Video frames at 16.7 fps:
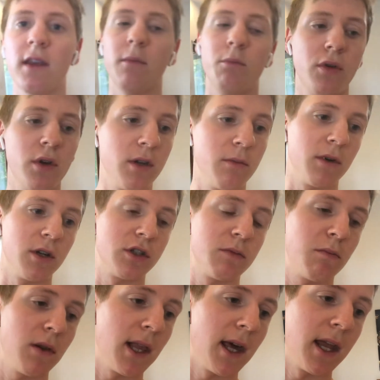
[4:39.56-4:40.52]
and pretty
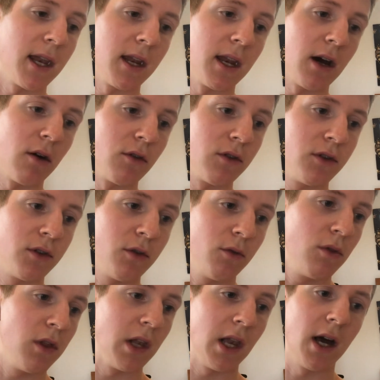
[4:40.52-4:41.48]
much plan it out
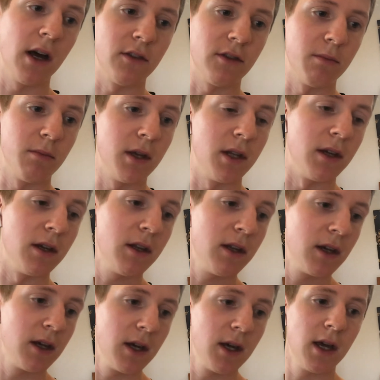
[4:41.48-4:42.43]
to the last minute,
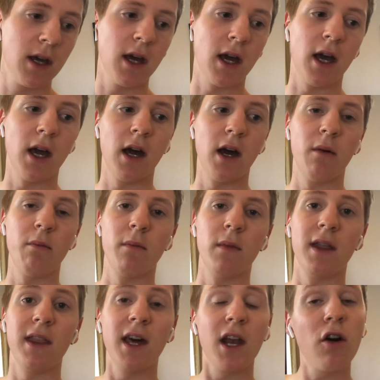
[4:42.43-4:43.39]

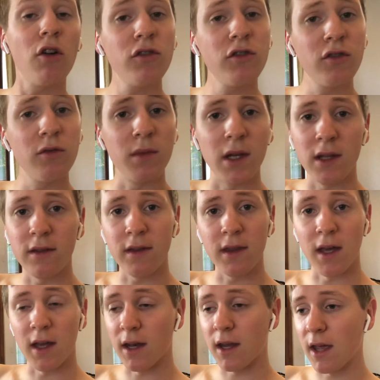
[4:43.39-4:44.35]
that also means
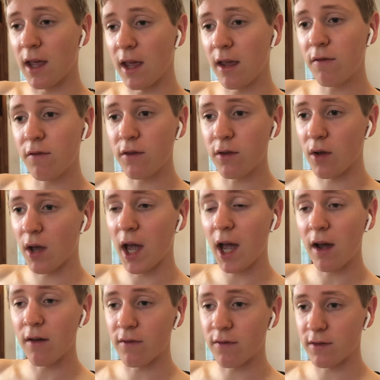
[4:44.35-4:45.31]
that if you
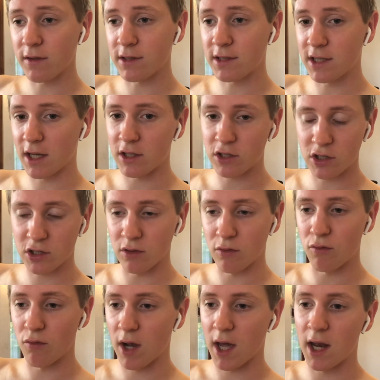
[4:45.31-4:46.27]
have such a
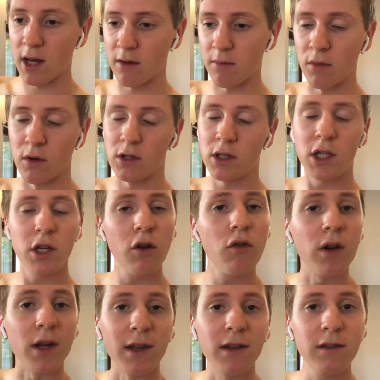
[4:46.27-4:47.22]
random
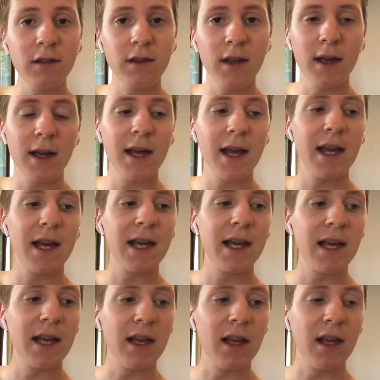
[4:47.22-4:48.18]
occurrence,
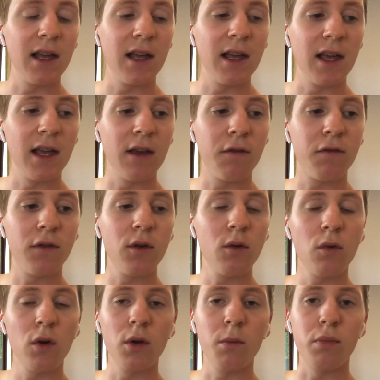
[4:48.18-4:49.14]
if
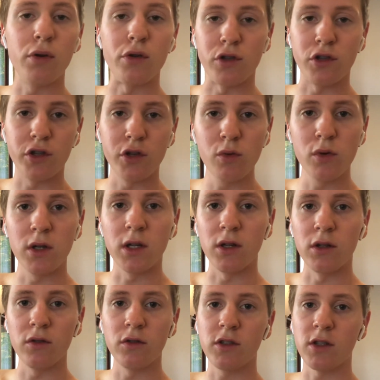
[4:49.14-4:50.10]
you wanna pursue it
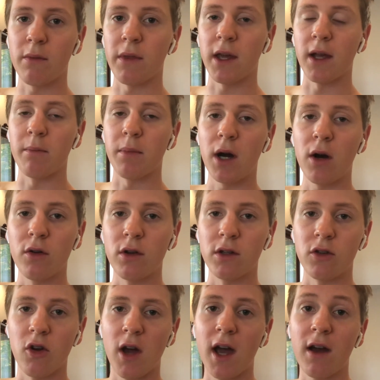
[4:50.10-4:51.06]
and do something about
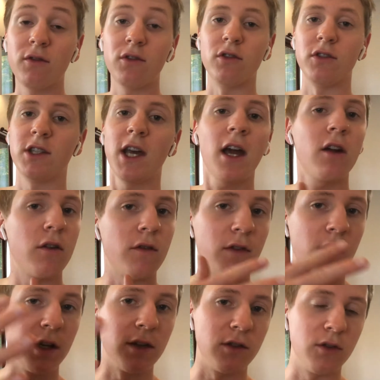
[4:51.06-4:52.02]
it, you have to
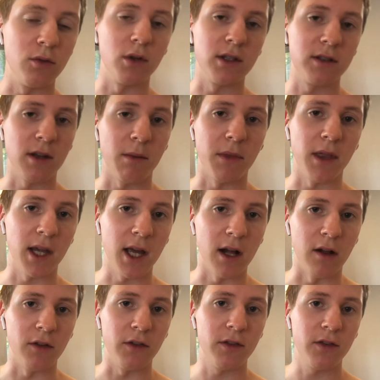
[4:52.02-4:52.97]
sacrifice doing something
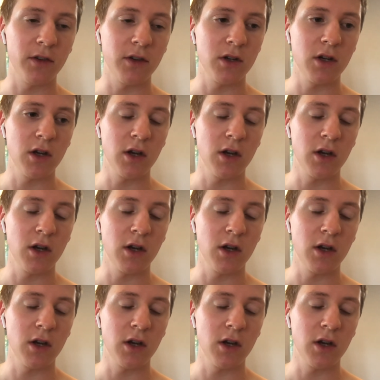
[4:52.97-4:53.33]
else,